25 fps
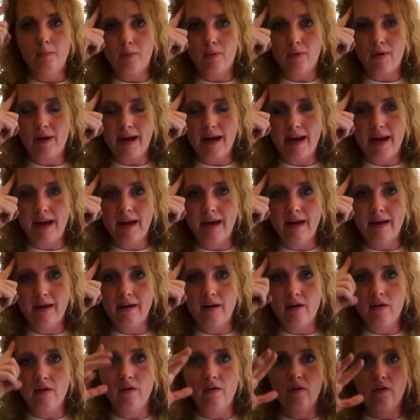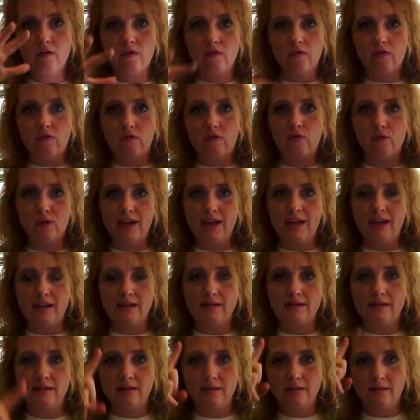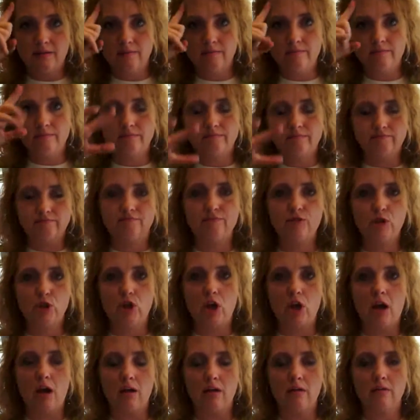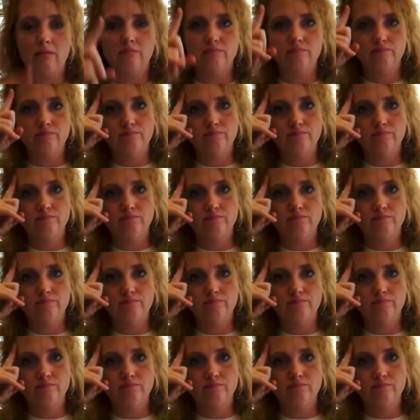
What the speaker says: Brain freeze. Shock.